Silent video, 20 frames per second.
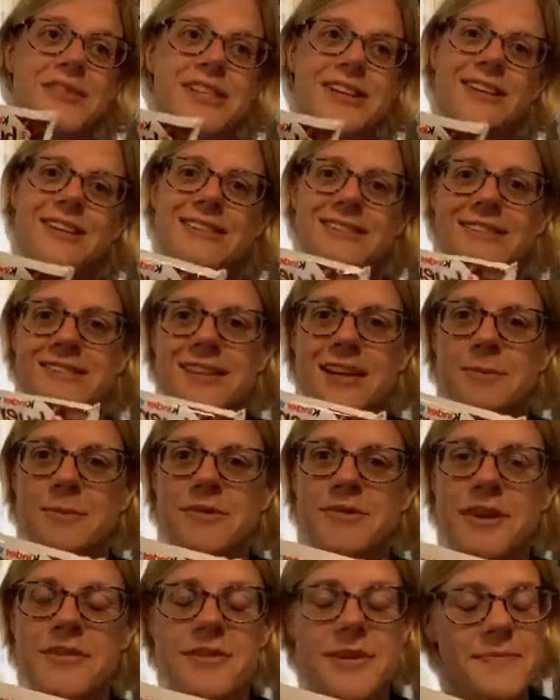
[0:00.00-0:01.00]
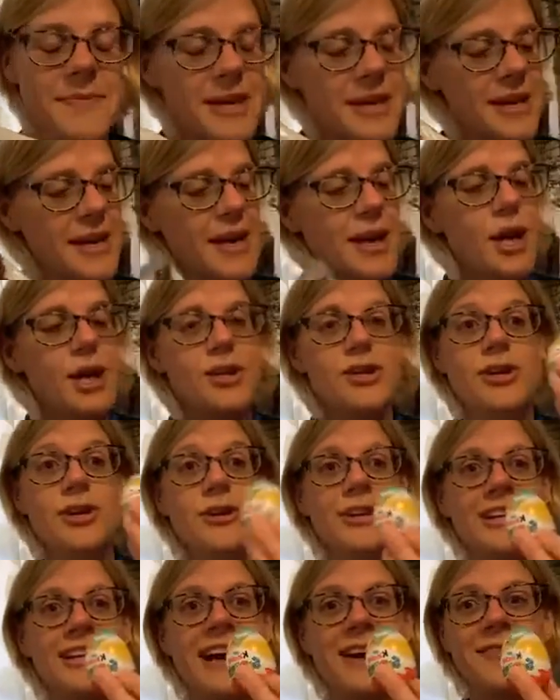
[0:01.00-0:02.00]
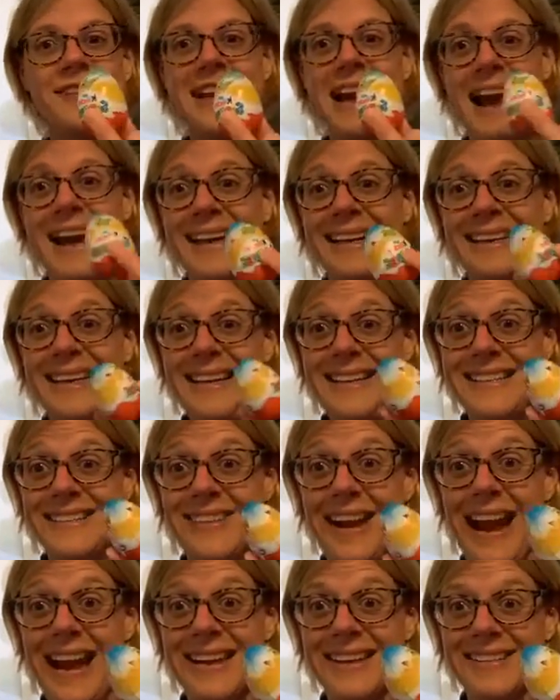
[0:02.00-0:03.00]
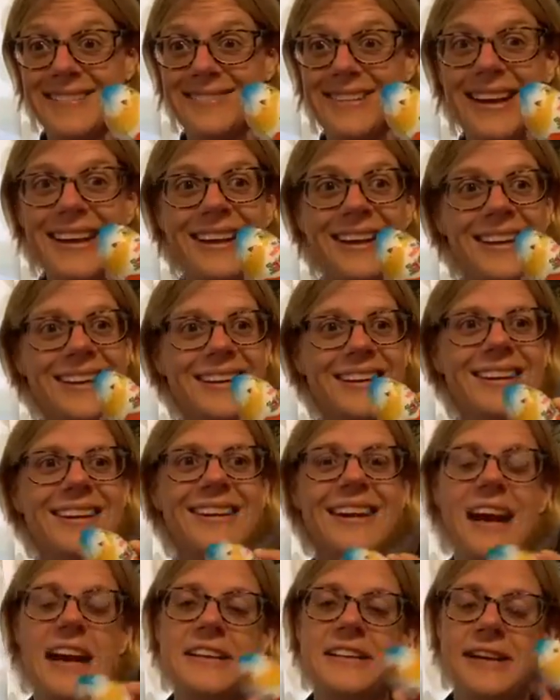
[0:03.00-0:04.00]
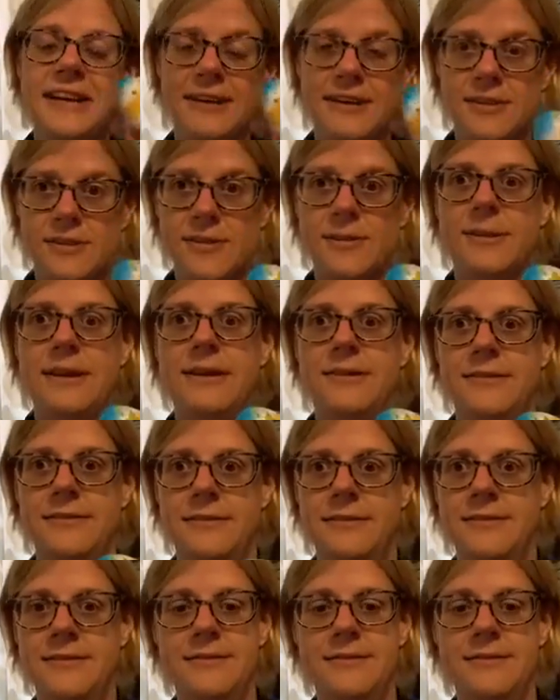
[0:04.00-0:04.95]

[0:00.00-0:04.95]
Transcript: leave this to last because it's kind of my favourite. You could have a Kinder Egg, right? And you get a toy.